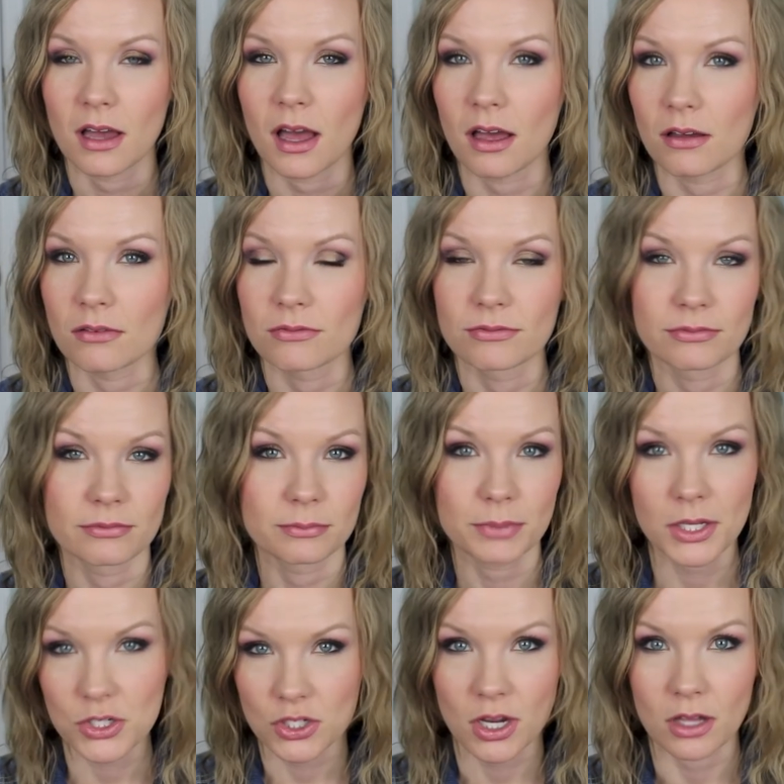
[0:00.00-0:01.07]
of
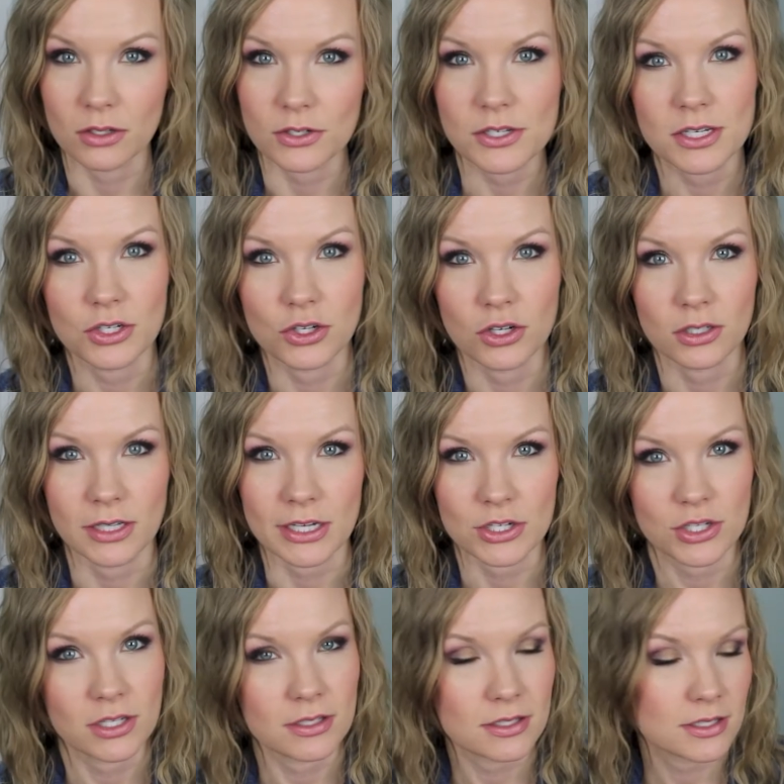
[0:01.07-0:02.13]
blush colors in your collection.